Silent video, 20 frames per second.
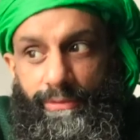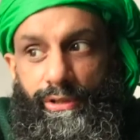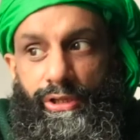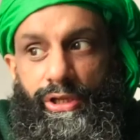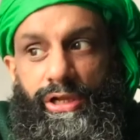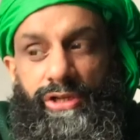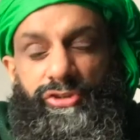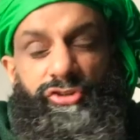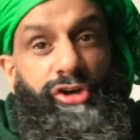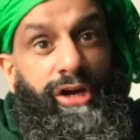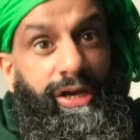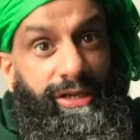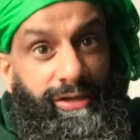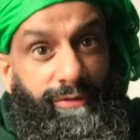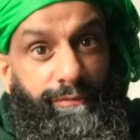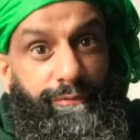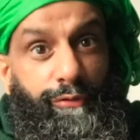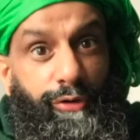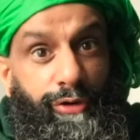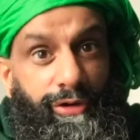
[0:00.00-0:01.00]
I try and
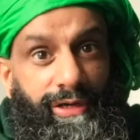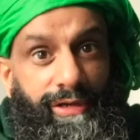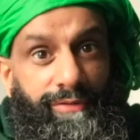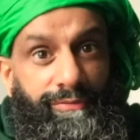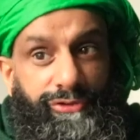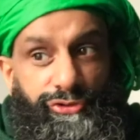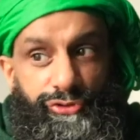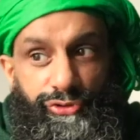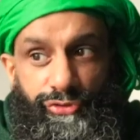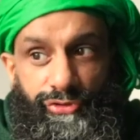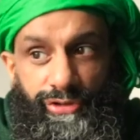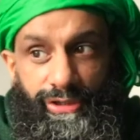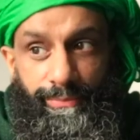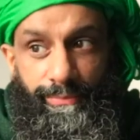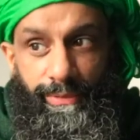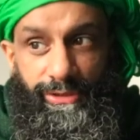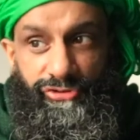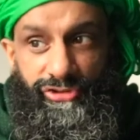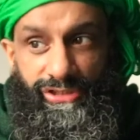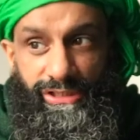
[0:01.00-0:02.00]
avoid having sugar in
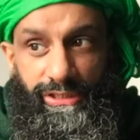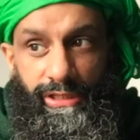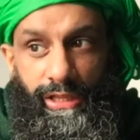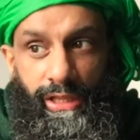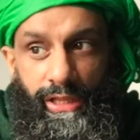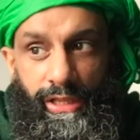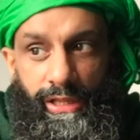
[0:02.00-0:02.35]
my tea.